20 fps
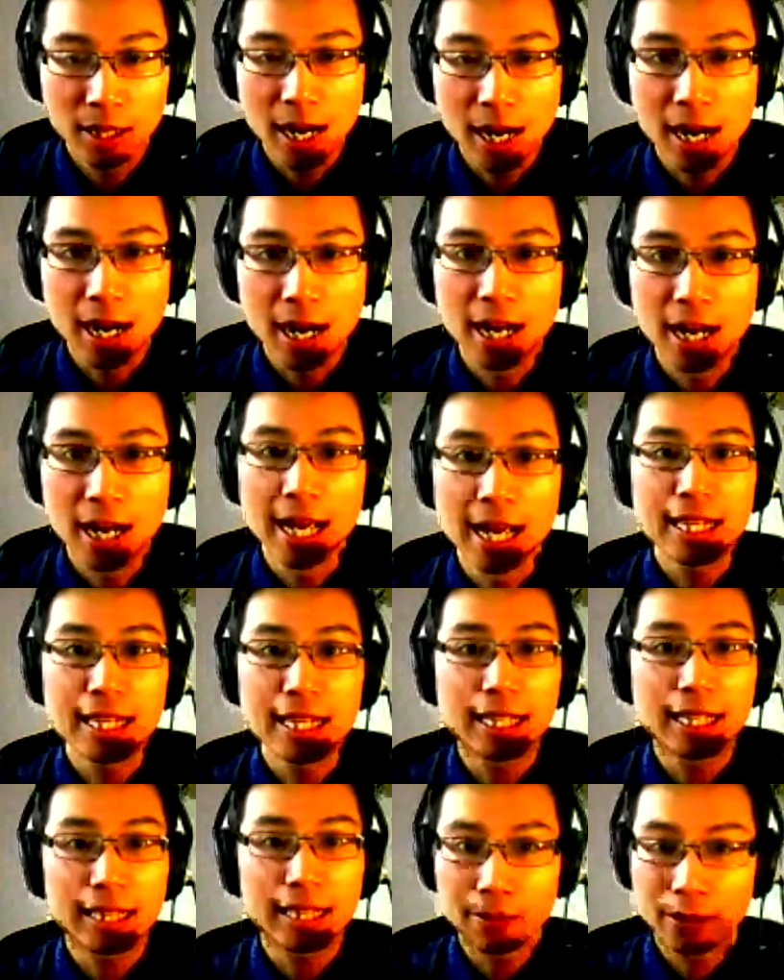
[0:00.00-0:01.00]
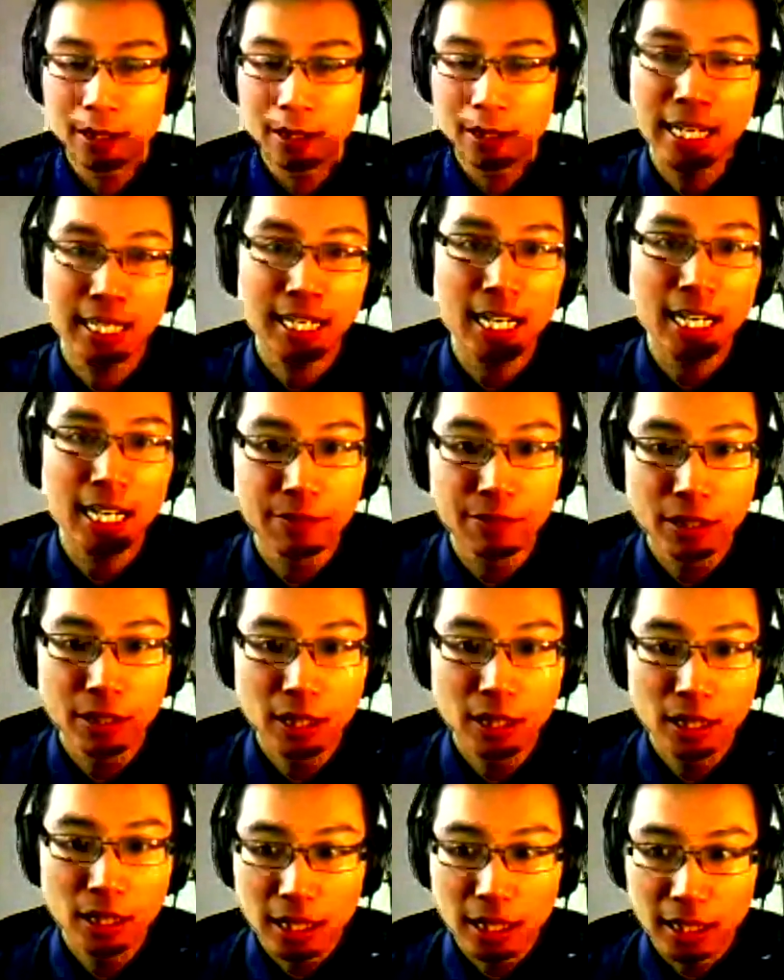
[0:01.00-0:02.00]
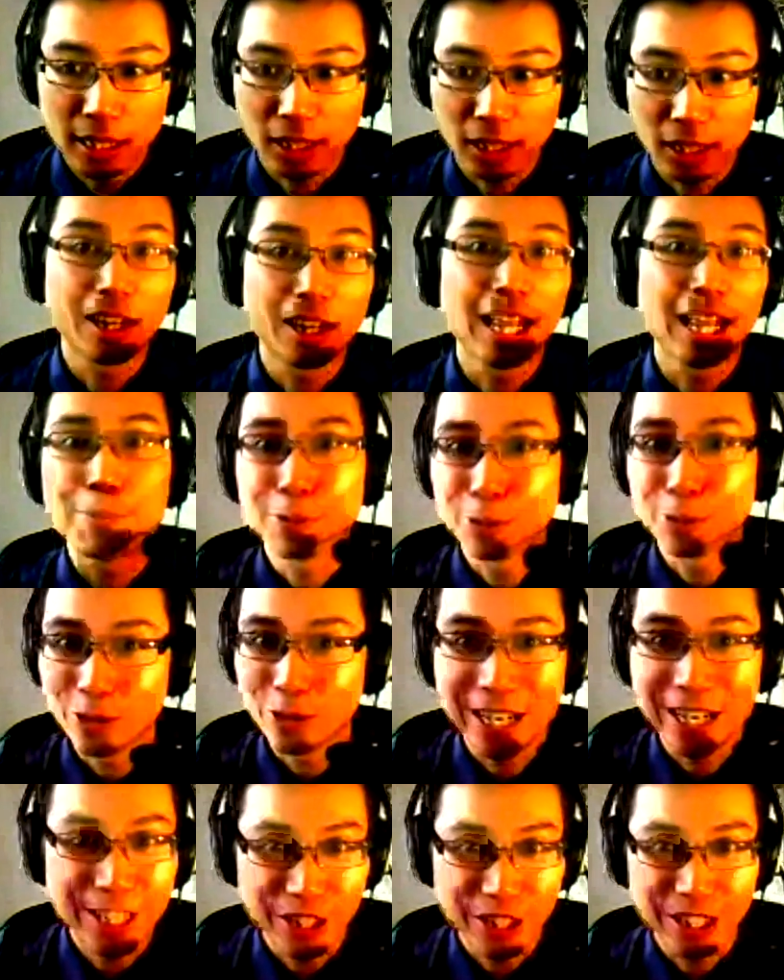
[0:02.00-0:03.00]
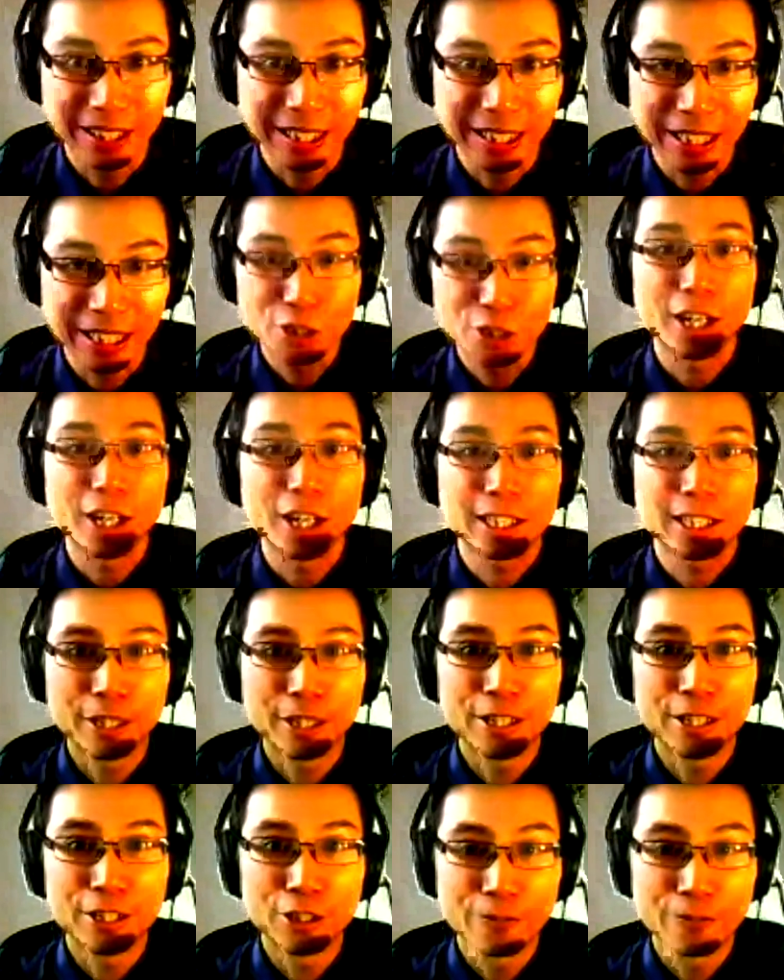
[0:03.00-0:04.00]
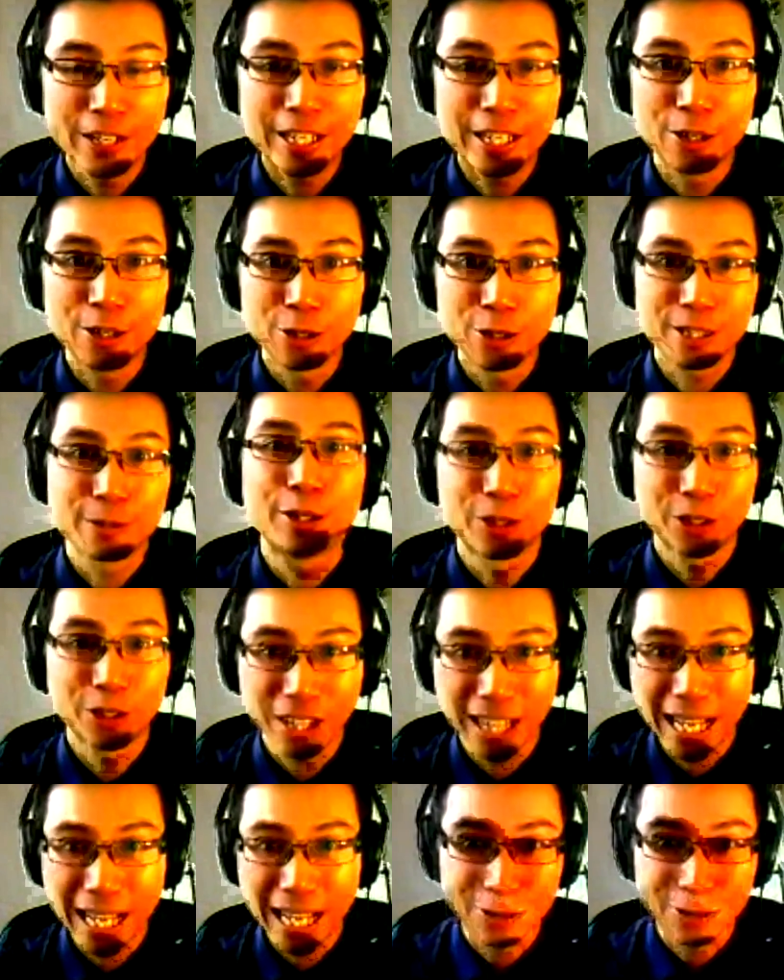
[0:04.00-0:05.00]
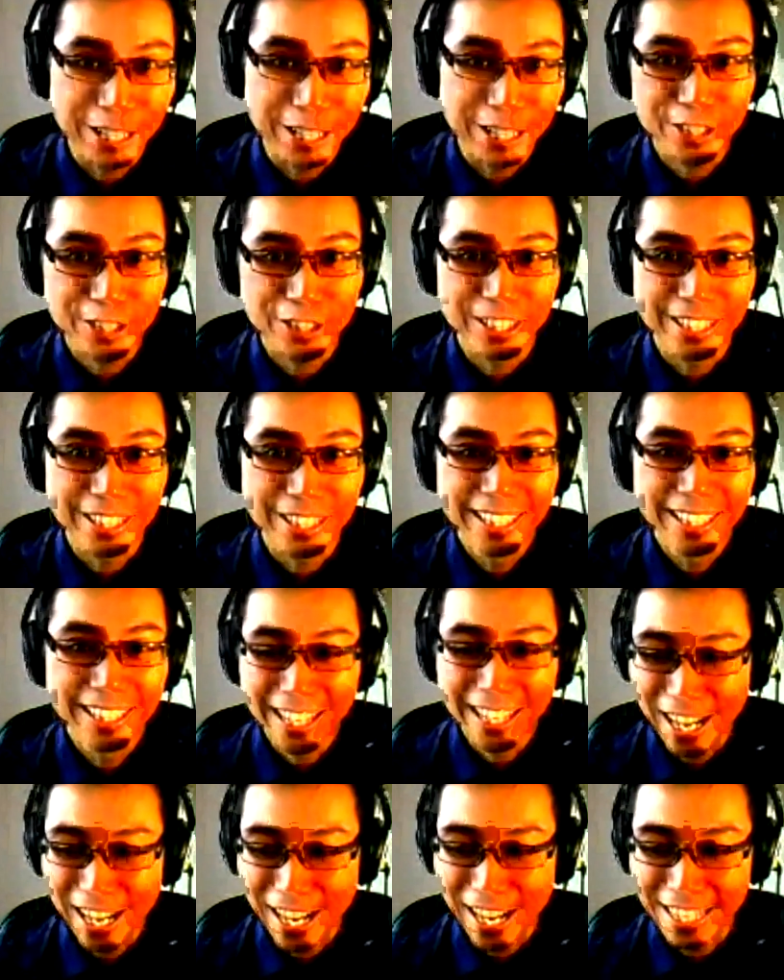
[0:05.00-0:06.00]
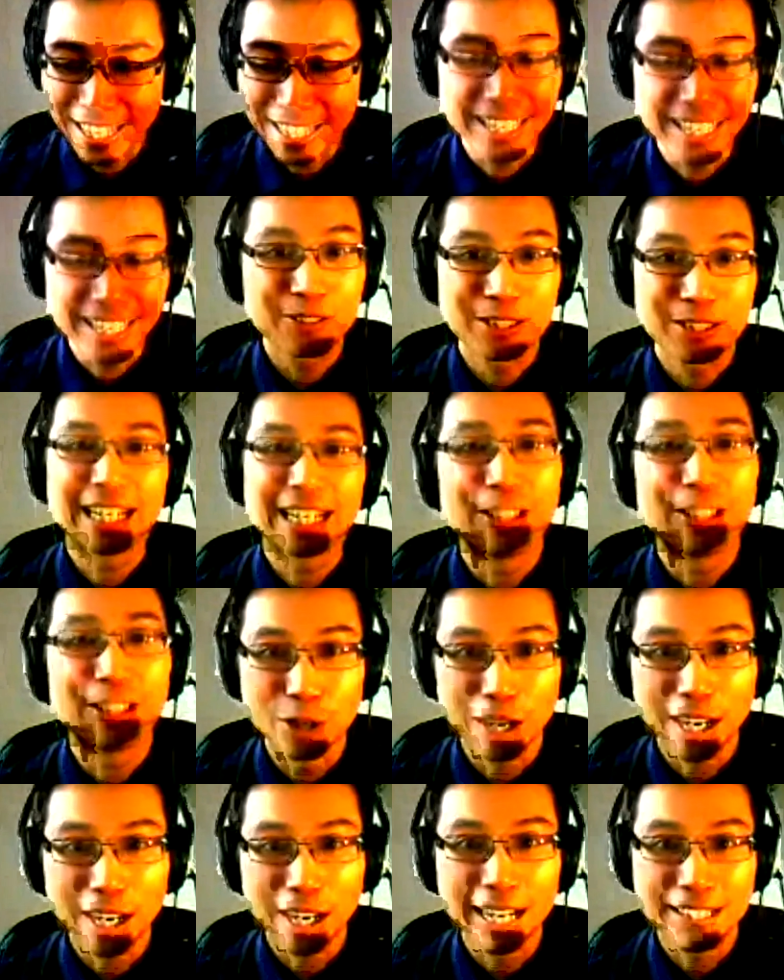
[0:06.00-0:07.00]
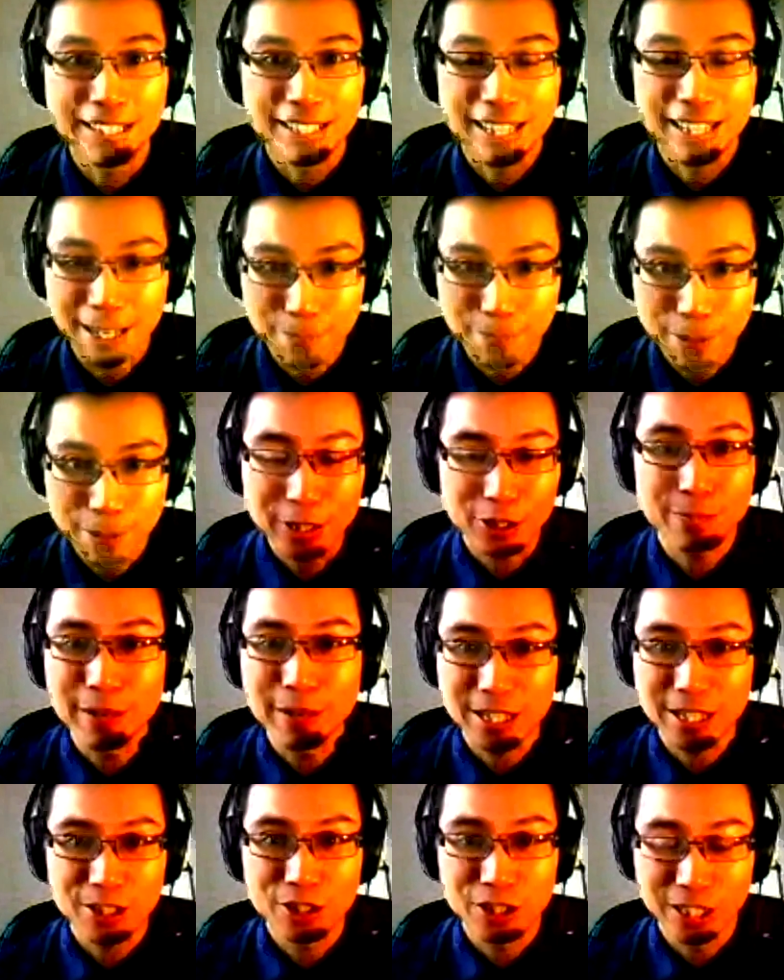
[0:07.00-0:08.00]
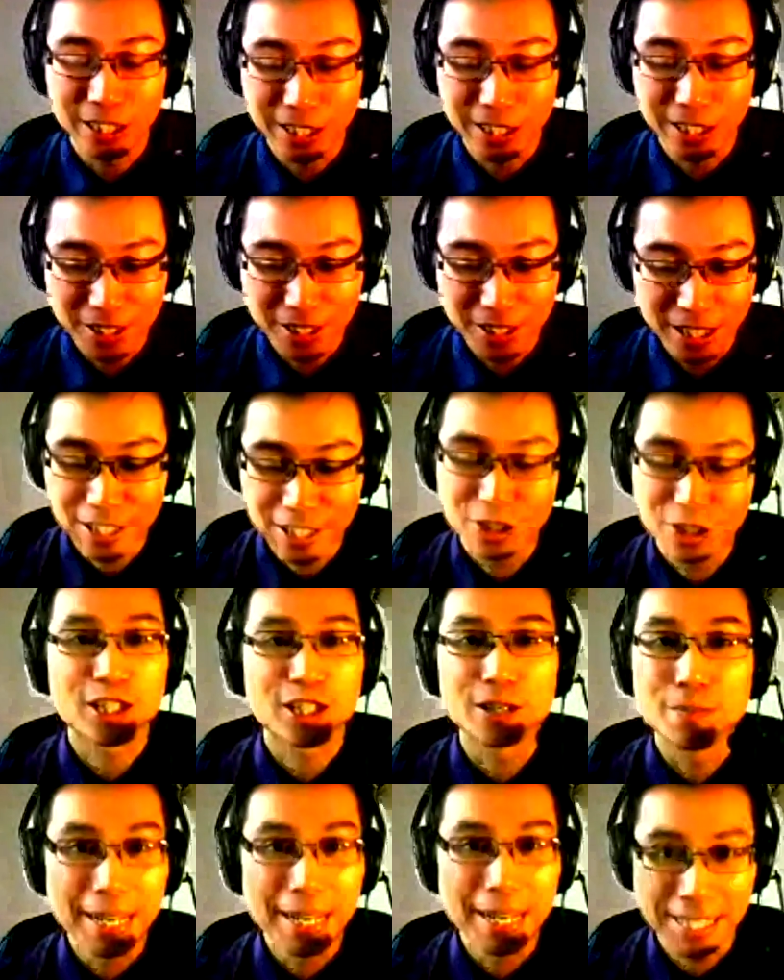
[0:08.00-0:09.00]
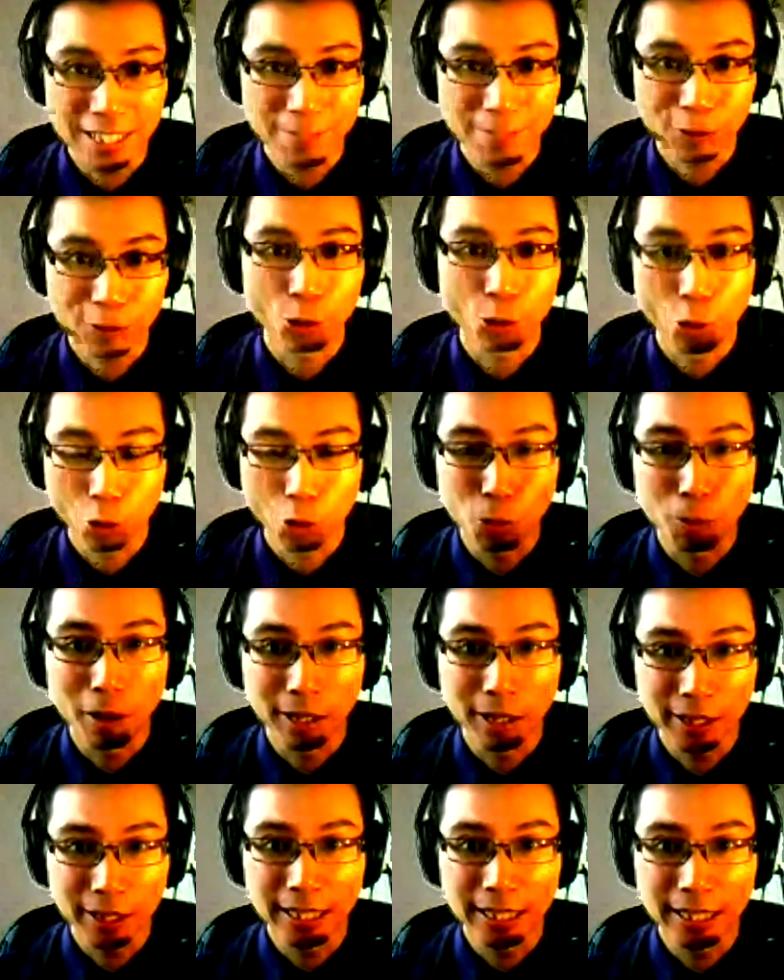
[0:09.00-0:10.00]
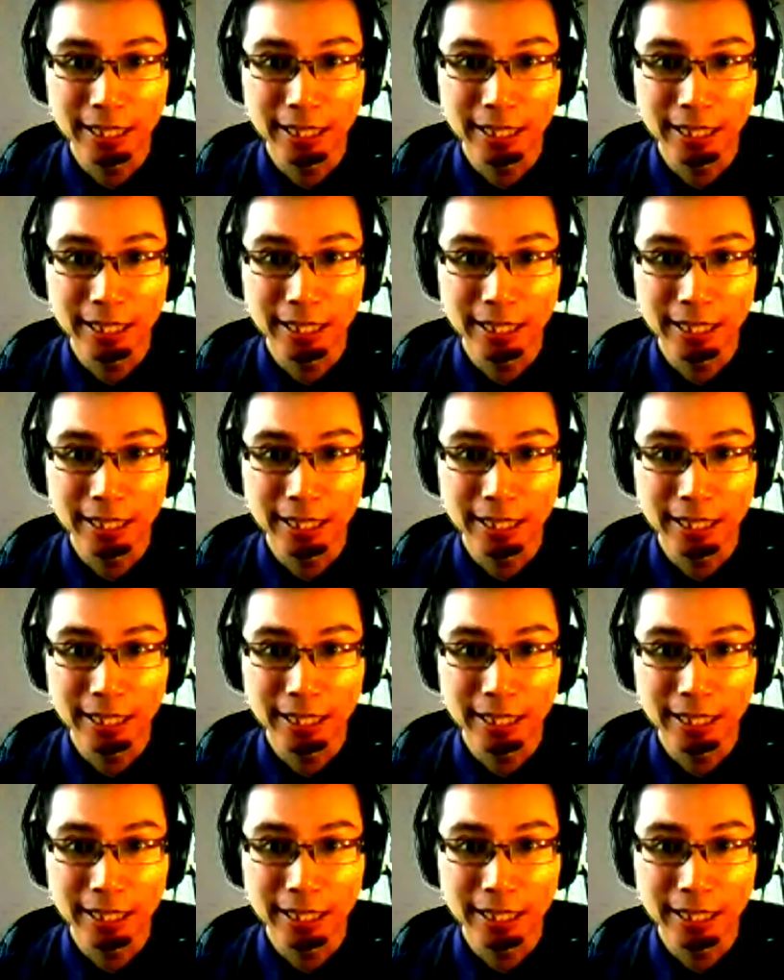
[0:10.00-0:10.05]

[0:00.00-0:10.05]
Uh, and I think that that kind of collaboration, like you talked about in your video, it's about collaboration, uh, is now taking new heights, and that Pinterest messaging is is just amazing for local marketing.